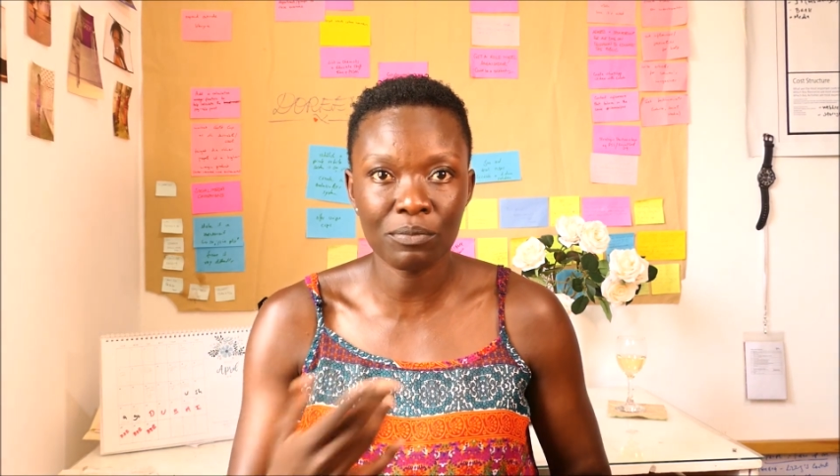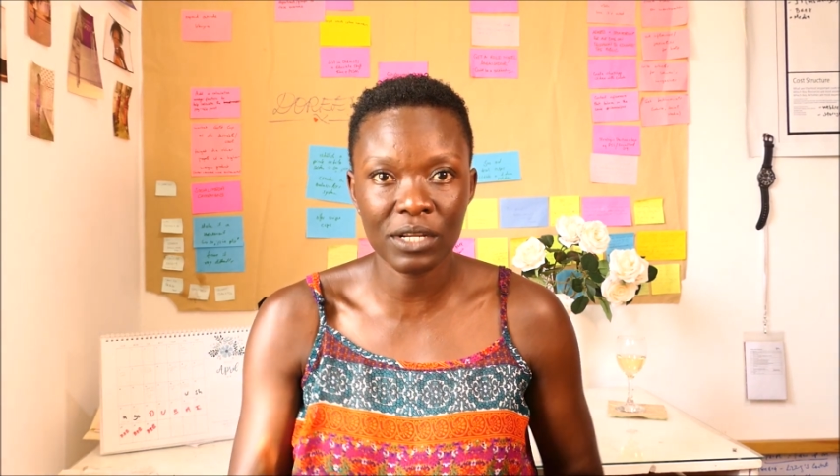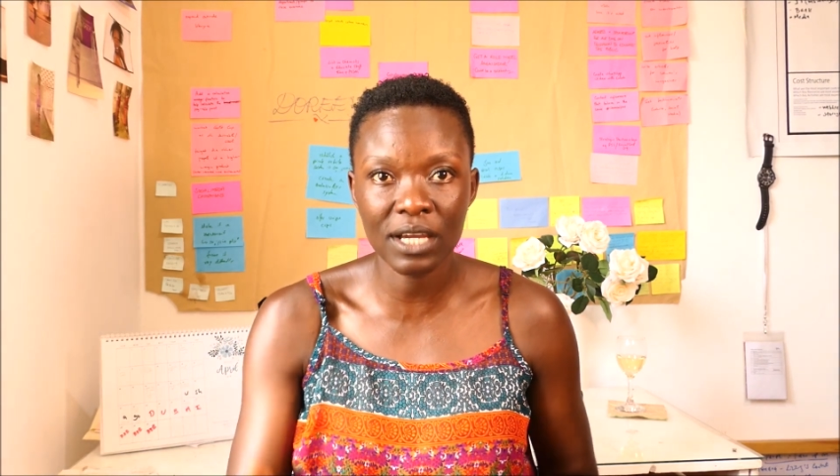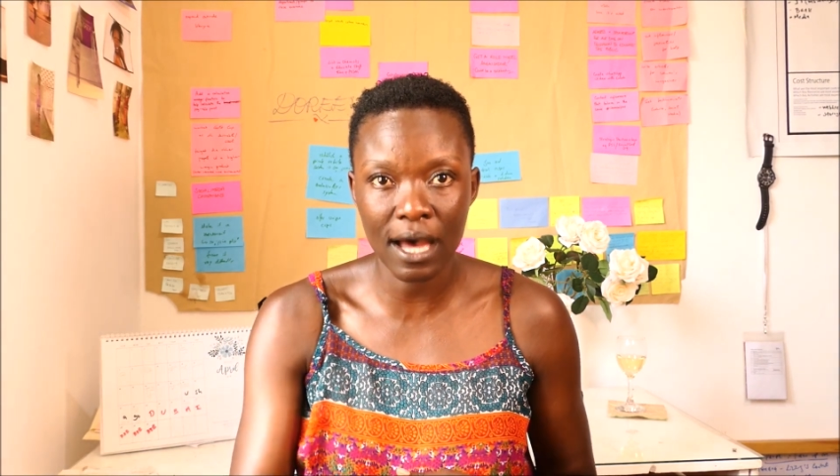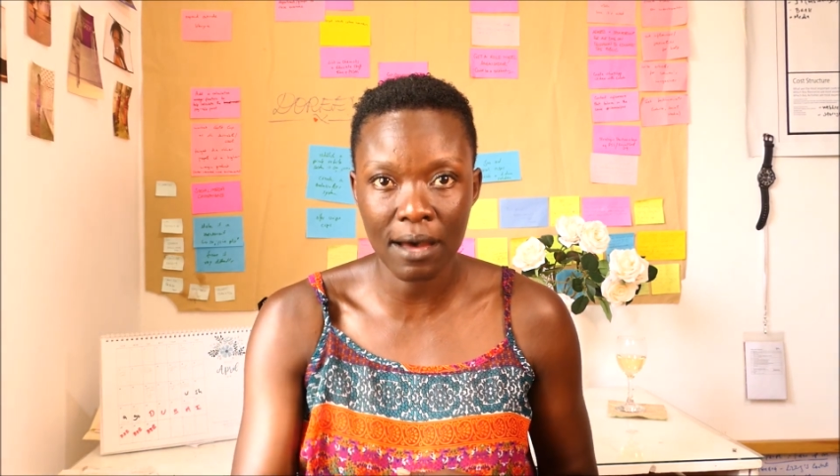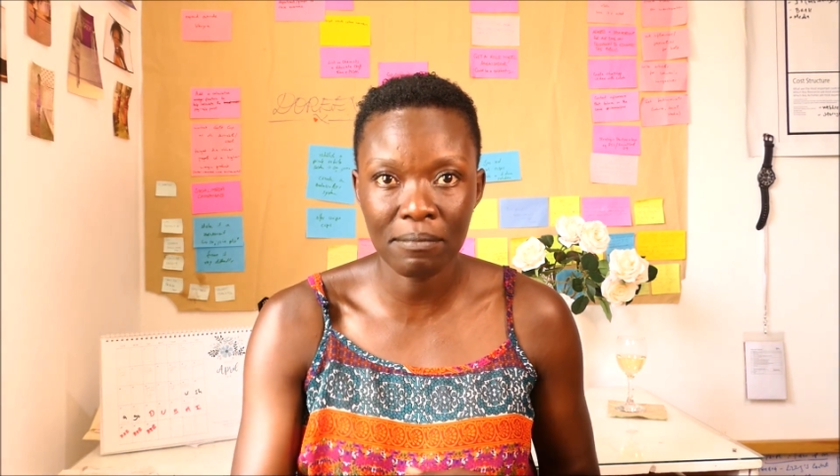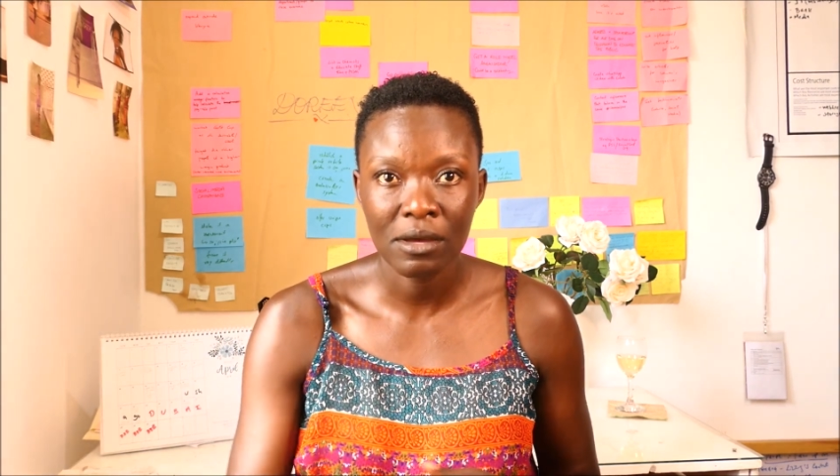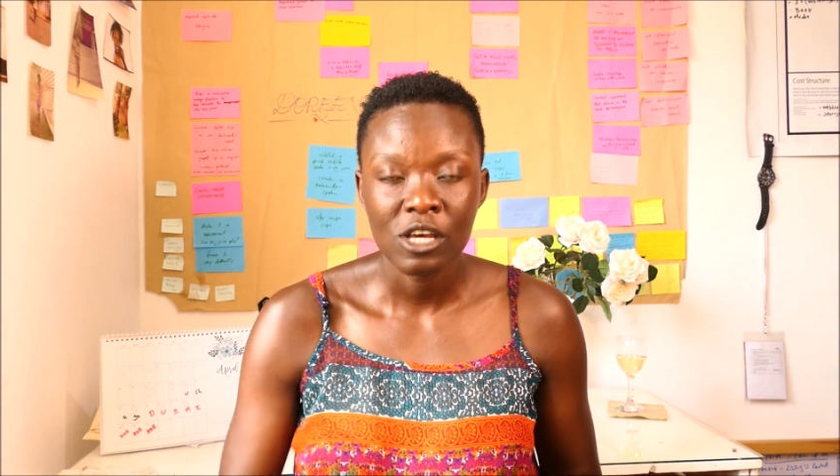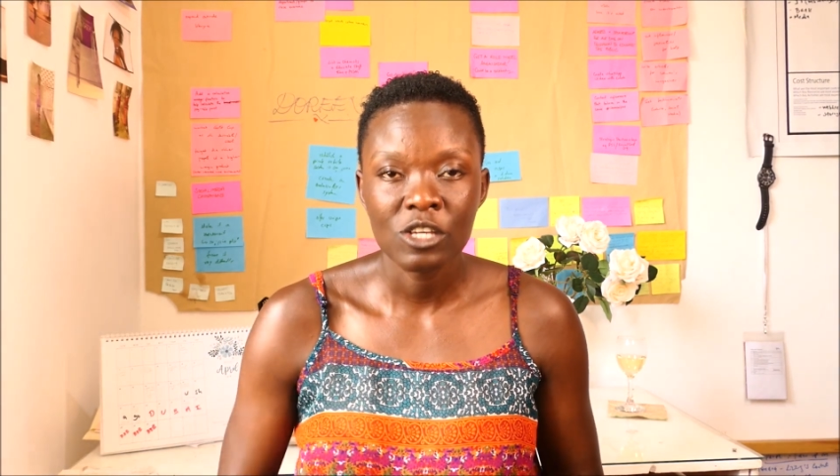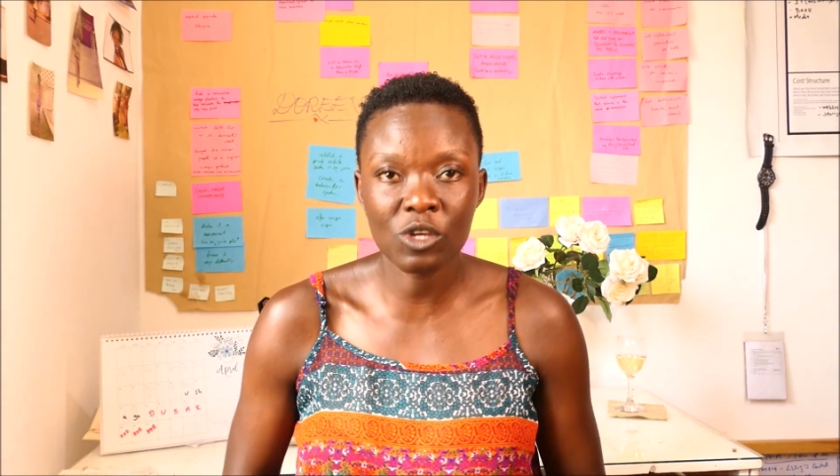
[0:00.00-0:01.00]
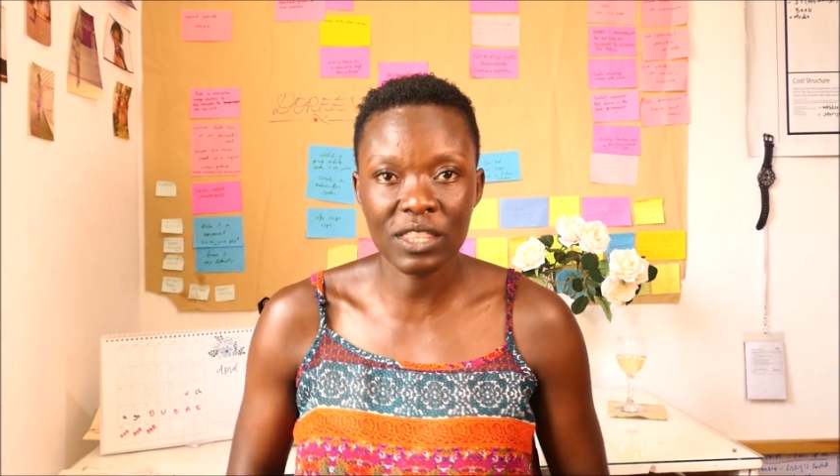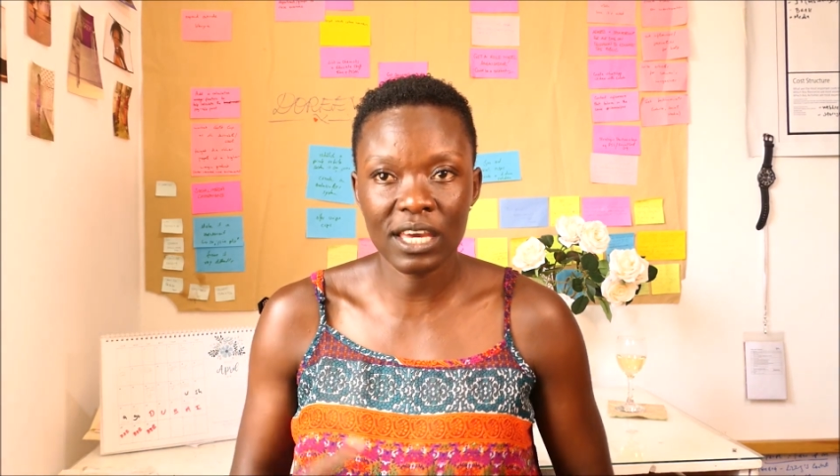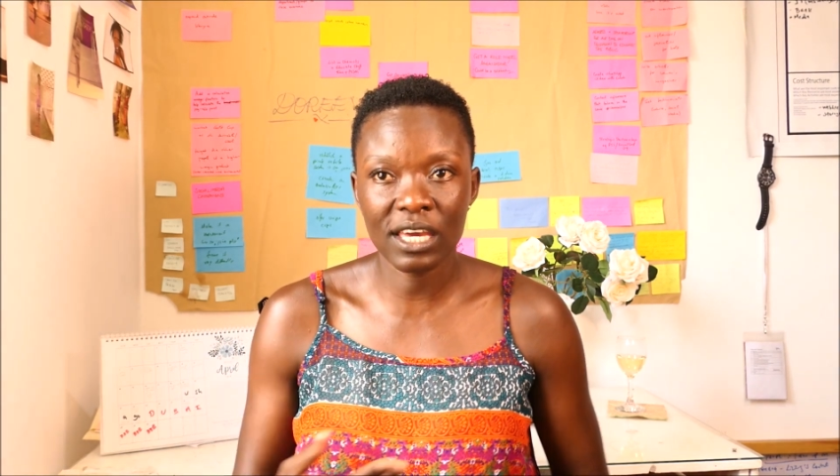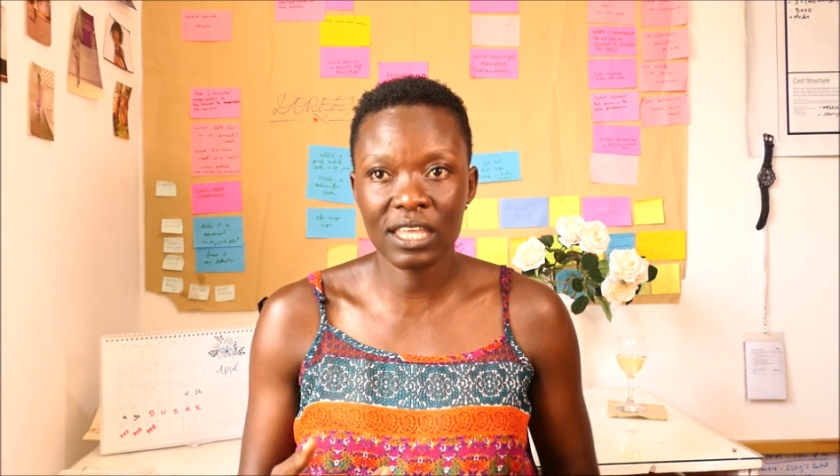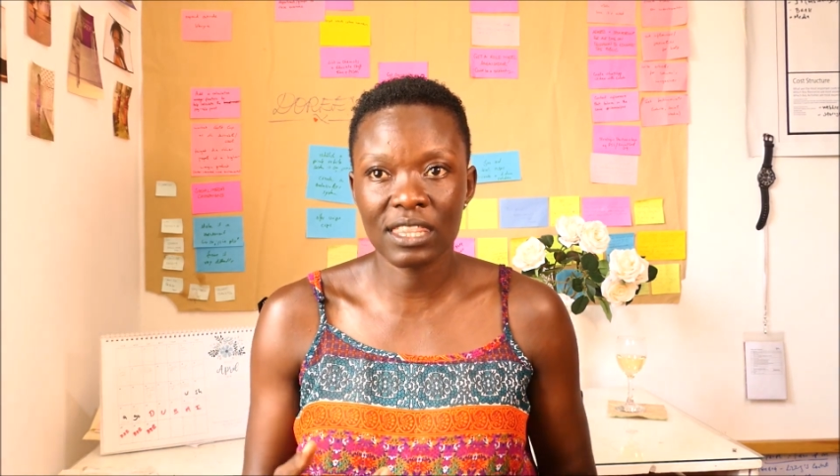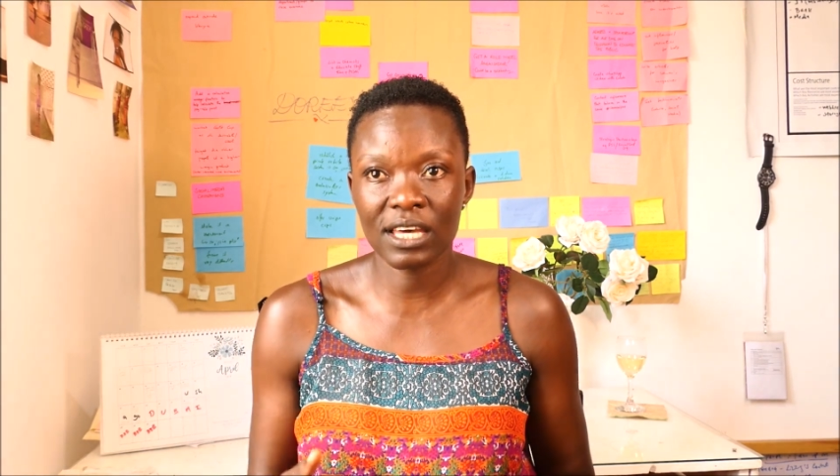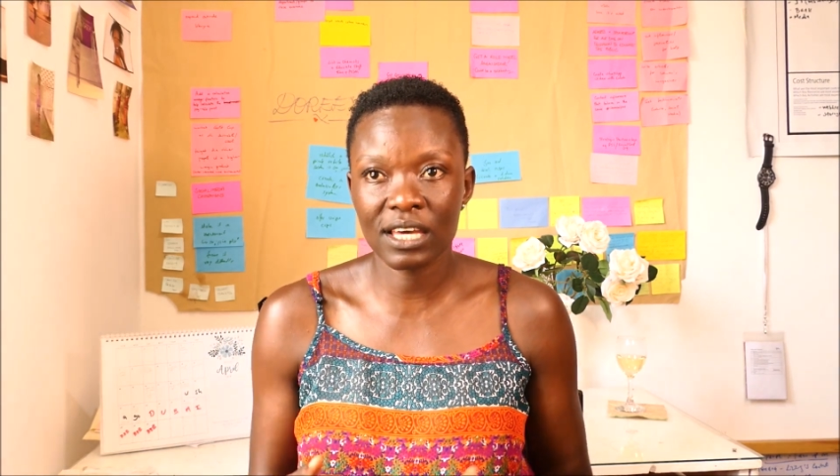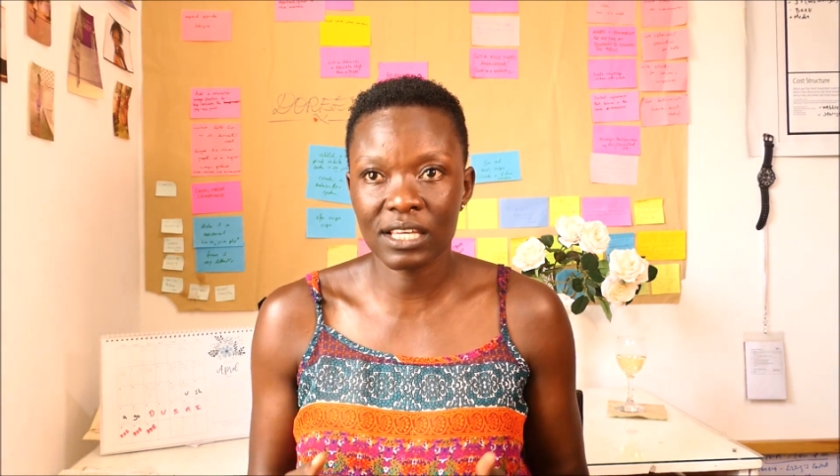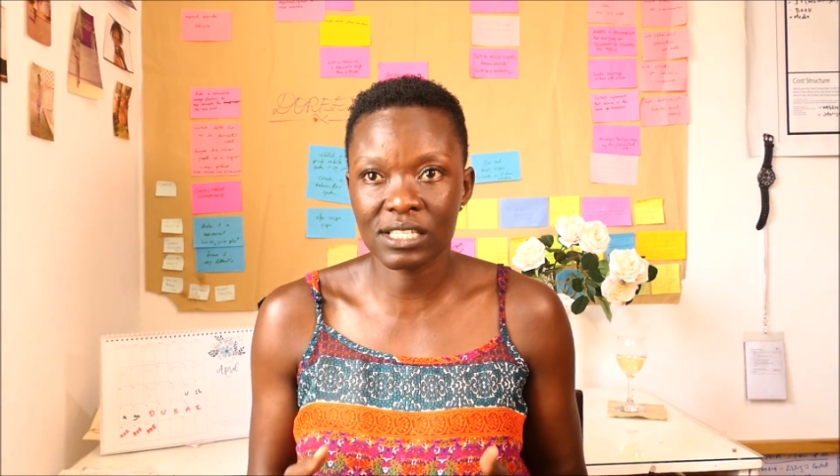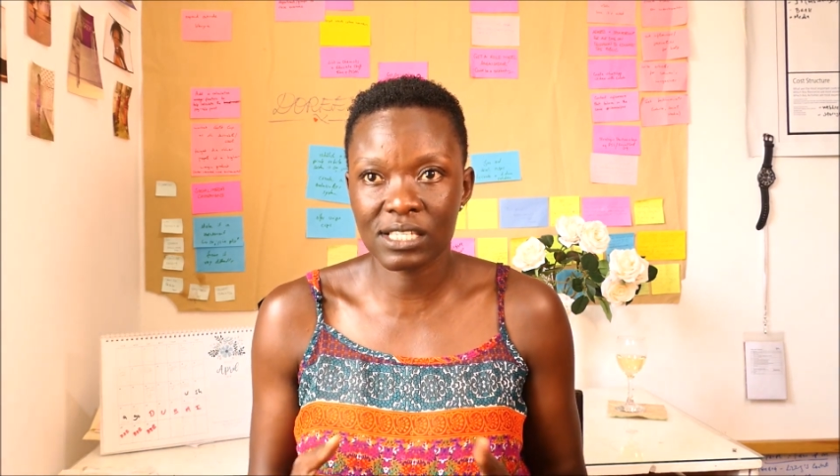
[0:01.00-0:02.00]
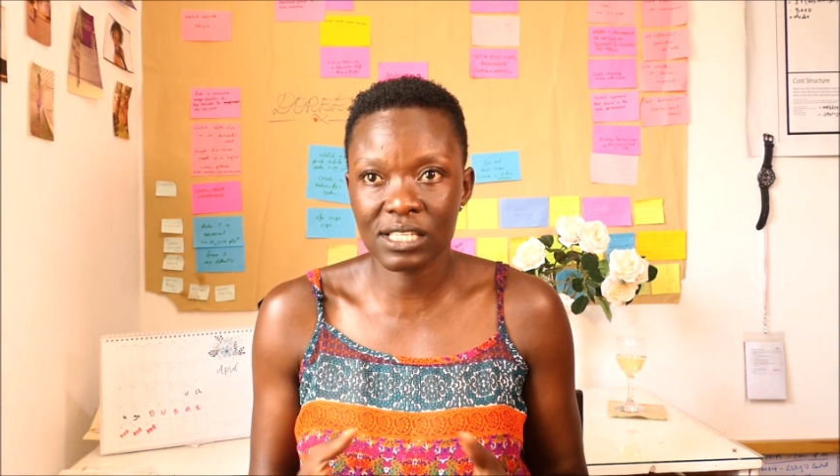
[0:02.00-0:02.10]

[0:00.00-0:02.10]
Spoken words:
pre-cum, so I